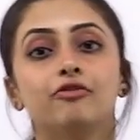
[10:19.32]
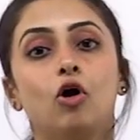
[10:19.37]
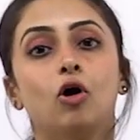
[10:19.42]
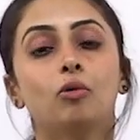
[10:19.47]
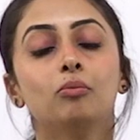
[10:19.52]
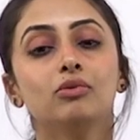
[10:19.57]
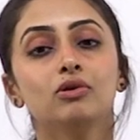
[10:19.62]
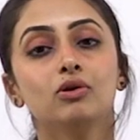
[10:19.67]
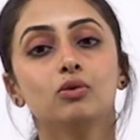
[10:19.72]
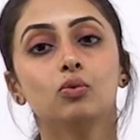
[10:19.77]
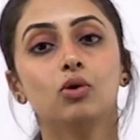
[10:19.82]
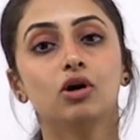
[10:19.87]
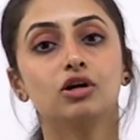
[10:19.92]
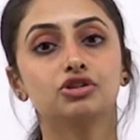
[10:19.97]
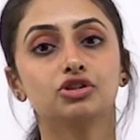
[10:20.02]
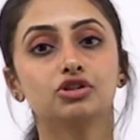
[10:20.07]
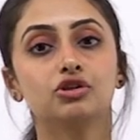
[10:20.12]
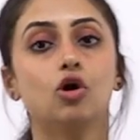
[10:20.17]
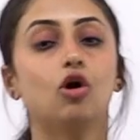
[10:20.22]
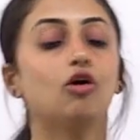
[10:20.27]
formal
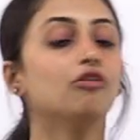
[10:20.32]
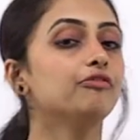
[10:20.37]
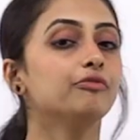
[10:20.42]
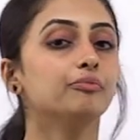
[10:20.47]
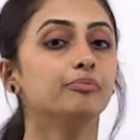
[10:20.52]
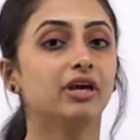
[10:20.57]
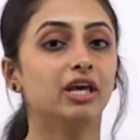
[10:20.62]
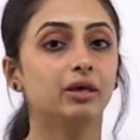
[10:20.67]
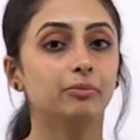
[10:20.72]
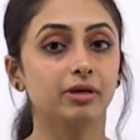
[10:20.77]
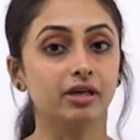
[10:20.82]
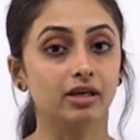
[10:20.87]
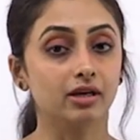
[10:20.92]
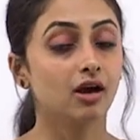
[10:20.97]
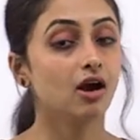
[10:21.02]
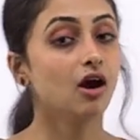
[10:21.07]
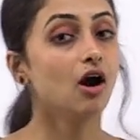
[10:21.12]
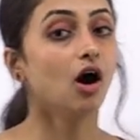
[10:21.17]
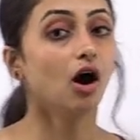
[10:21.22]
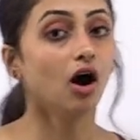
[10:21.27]
version of maybe.
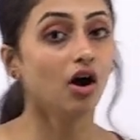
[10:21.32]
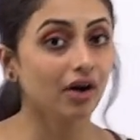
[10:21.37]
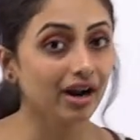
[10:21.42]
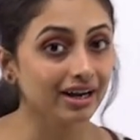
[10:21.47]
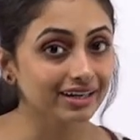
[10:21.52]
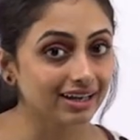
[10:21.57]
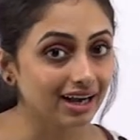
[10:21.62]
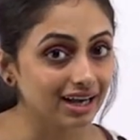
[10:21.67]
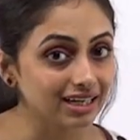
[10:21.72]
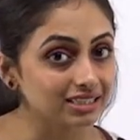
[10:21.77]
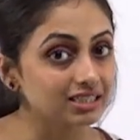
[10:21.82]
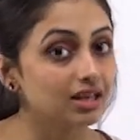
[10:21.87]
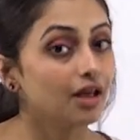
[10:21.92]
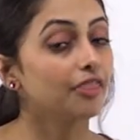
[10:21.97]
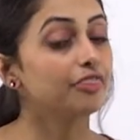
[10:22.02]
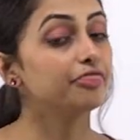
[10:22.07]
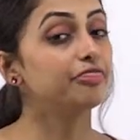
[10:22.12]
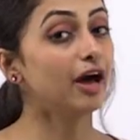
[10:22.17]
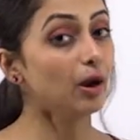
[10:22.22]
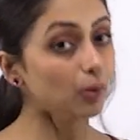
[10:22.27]
All right, guys,
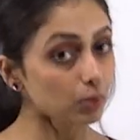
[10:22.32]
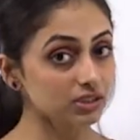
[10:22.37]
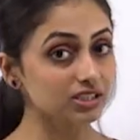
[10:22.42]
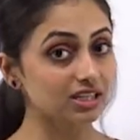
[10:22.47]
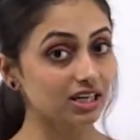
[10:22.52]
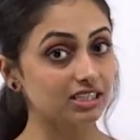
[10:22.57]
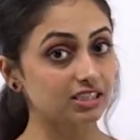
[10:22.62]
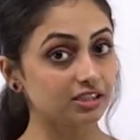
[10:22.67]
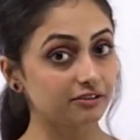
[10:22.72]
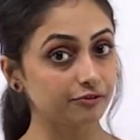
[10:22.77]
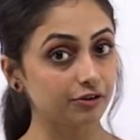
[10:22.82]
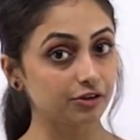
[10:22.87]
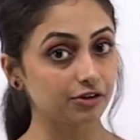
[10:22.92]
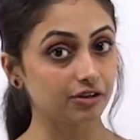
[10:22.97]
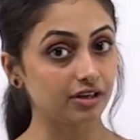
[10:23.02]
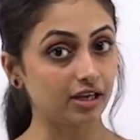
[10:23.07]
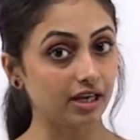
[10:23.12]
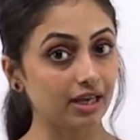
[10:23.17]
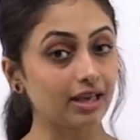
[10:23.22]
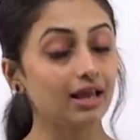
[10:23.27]
that was the lesson for
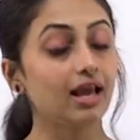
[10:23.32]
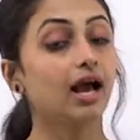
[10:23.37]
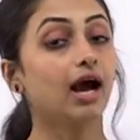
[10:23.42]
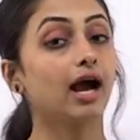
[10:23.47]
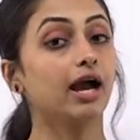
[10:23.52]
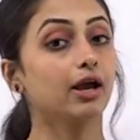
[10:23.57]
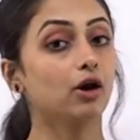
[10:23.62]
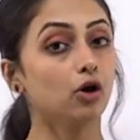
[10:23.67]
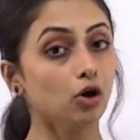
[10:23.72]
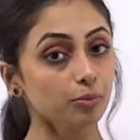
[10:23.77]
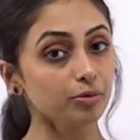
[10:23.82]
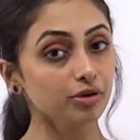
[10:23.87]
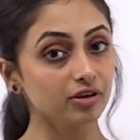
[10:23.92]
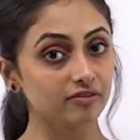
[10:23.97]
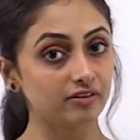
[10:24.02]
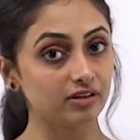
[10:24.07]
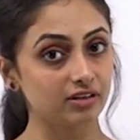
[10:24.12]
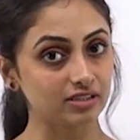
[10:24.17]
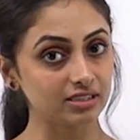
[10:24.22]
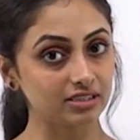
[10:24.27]
today. I hope you
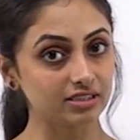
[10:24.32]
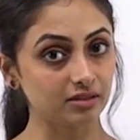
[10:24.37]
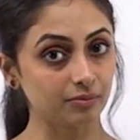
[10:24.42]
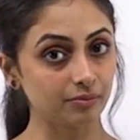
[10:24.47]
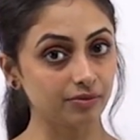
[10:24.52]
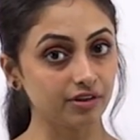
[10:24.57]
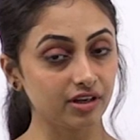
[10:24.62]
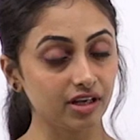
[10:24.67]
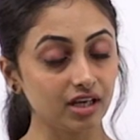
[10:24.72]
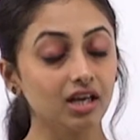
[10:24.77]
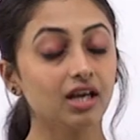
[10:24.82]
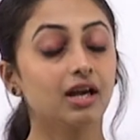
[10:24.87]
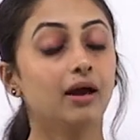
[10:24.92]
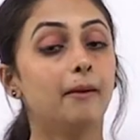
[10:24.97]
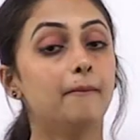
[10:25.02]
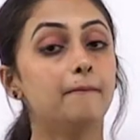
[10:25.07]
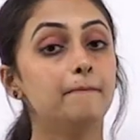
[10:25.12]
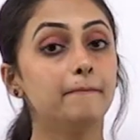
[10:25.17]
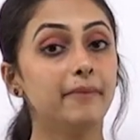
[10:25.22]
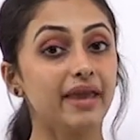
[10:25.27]
have learned something.
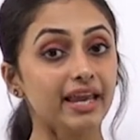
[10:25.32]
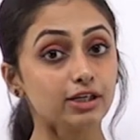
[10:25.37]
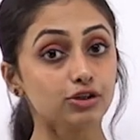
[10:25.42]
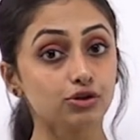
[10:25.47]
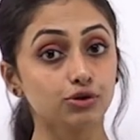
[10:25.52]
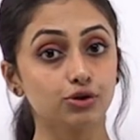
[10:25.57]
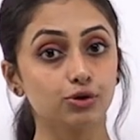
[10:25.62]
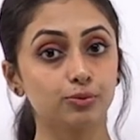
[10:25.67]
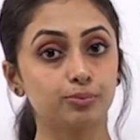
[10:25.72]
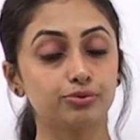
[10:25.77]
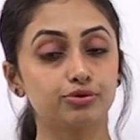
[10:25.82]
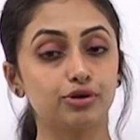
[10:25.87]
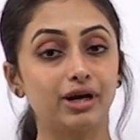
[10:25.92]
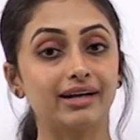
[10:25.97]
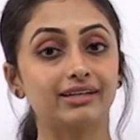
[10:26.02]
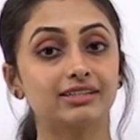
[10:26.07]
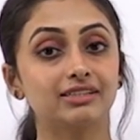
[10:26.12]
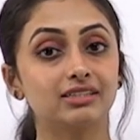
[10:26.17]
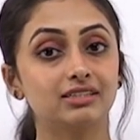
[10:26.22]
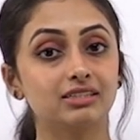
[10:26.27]
Make sure you
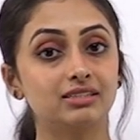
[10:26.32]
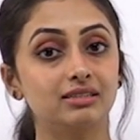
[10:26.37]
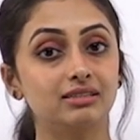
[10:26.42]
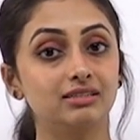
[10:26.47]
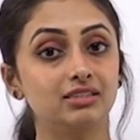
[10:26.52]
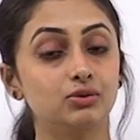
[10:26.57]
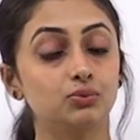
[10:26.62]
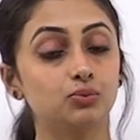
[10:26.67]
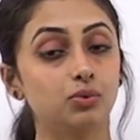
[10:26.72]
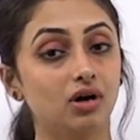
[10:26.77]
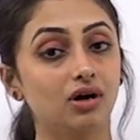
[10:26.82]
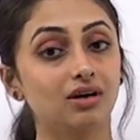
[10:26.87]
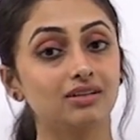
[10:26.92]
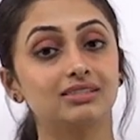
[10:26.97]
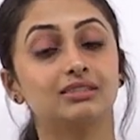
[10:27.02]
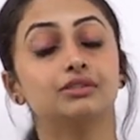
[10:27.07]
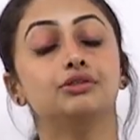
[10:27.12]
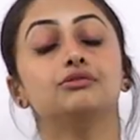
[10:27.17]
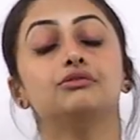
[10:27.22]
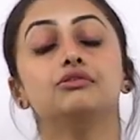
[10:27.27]
practice these words
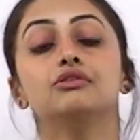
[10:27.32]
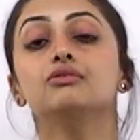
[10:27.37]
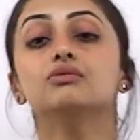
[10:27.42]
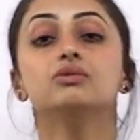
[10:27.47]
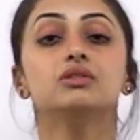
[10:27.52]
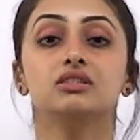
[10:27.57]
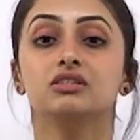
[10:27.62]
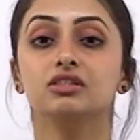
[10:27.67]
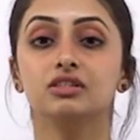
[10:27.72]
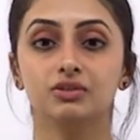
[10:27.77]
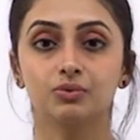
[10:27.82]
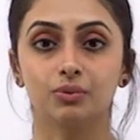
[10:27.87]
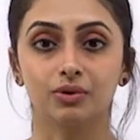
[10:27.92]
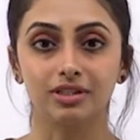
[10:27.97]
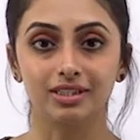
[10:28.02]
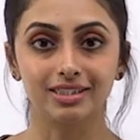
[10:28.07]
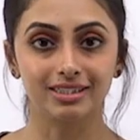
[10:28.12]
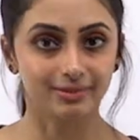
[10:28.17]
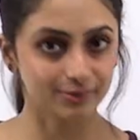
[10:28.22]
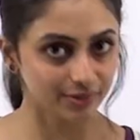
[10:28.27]
and use these
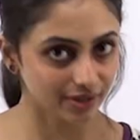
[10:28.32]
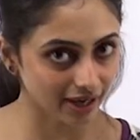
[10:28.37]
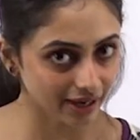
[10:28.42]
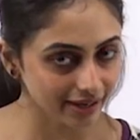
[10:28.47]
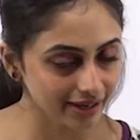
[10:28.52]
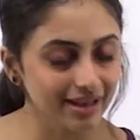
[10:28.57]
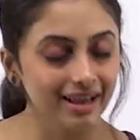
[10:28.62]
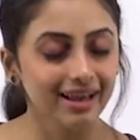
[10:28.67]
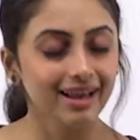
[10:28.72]
words, okay?